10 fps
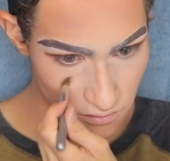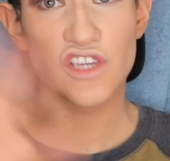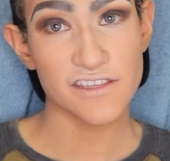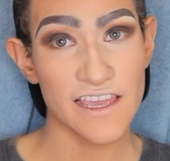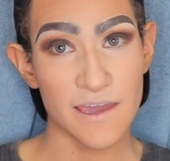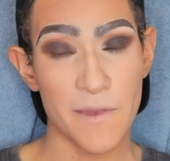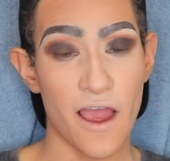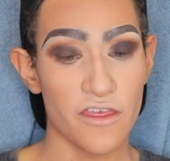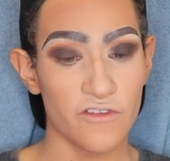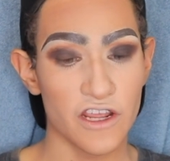Just like in my
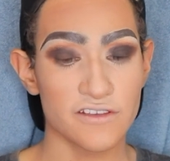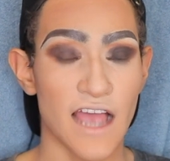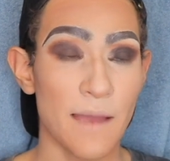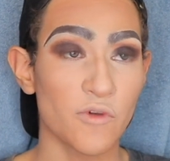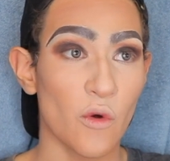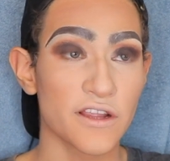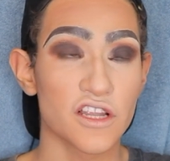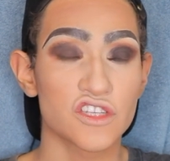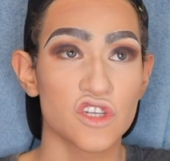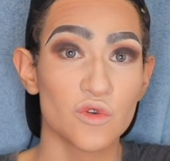other videos, I'm
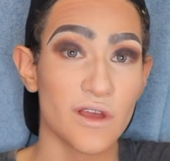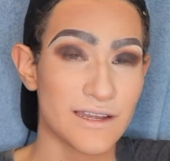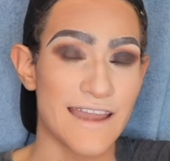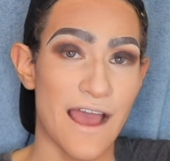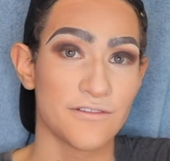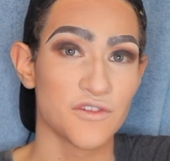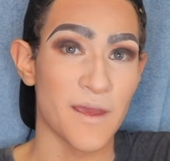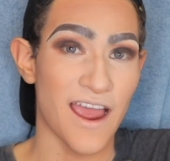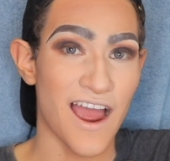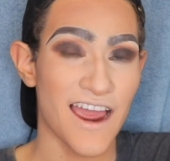going to now do
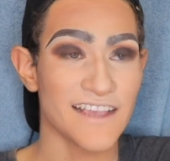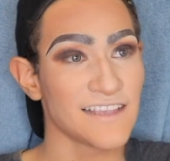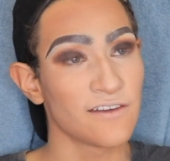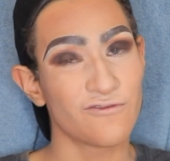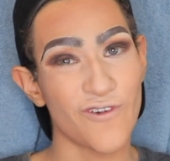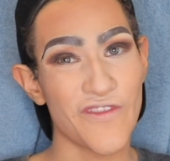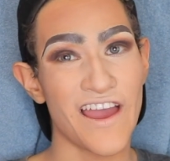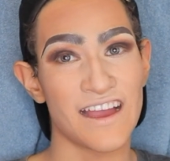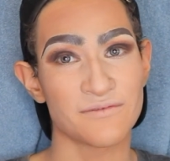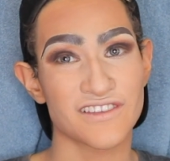my eyes, and for
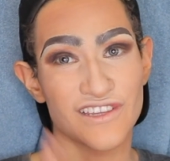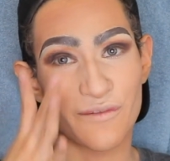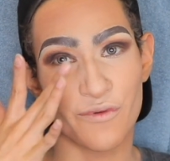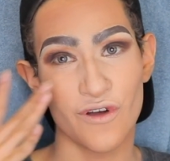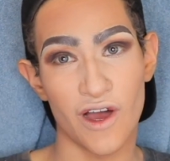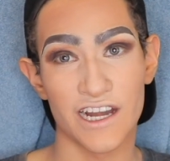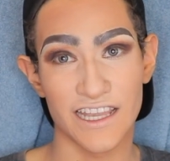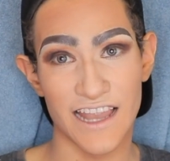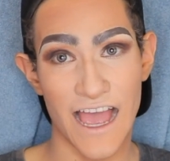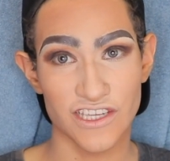that, I'm just gonna put
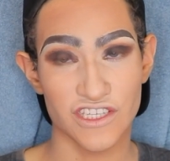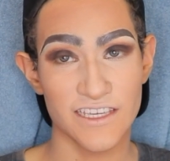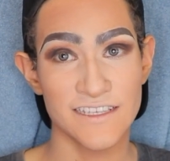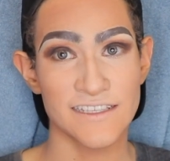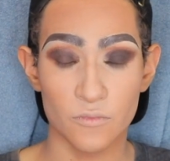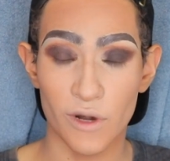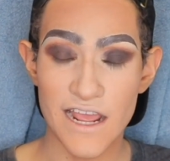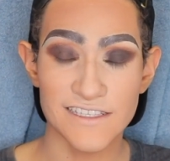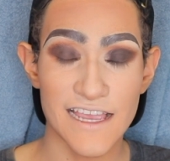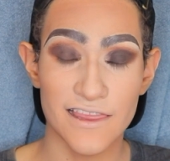on lashes. When
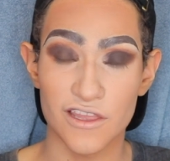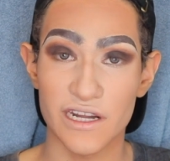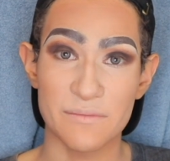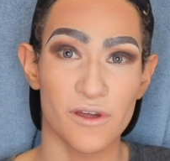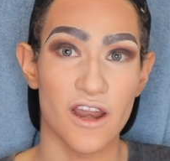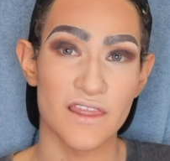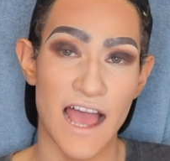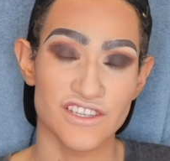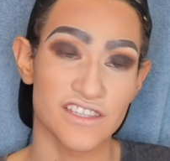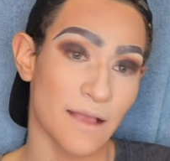I say literally put on
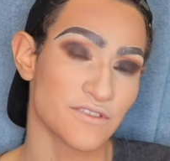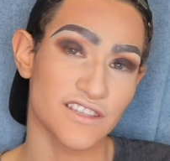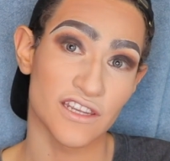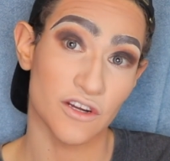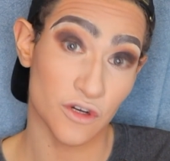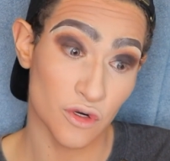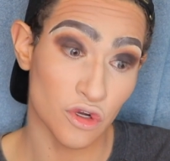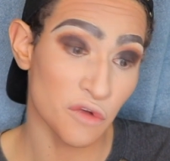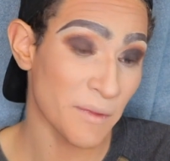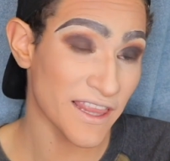lashes, I'm just gonna
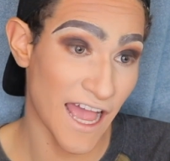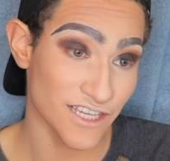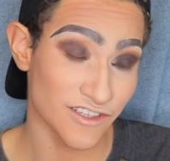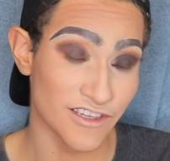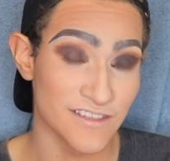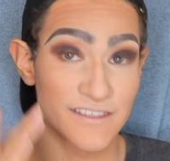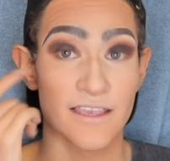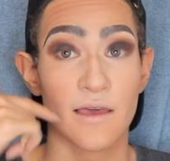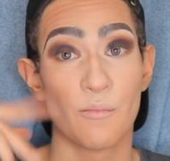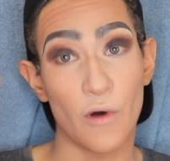curl my lashes,
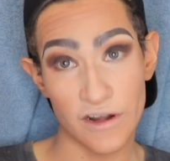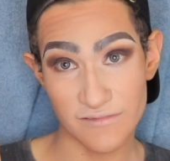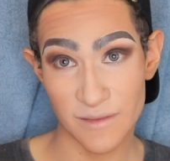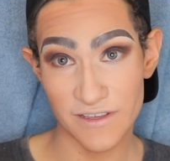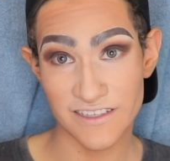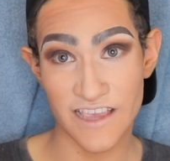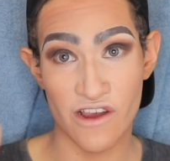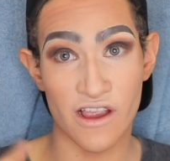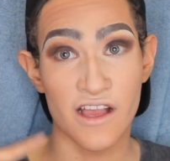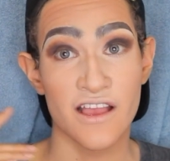put on some
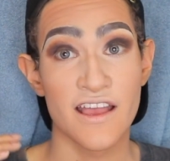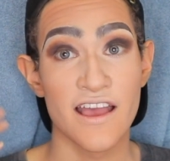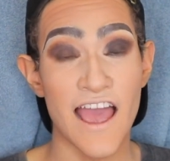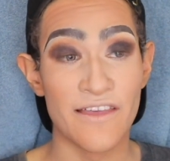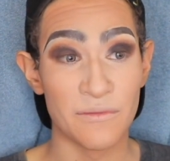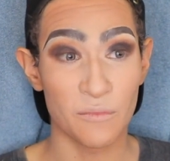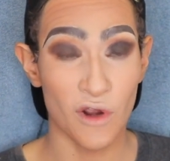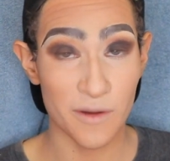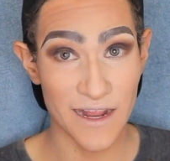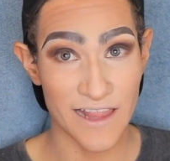mascara, and then
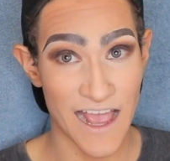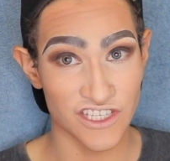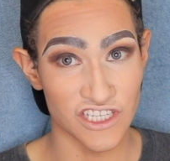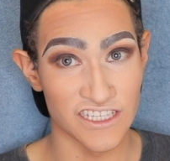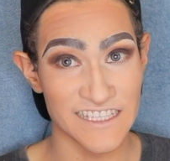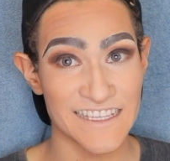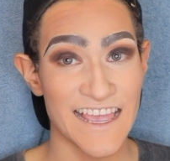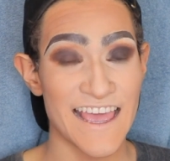put on my lashes,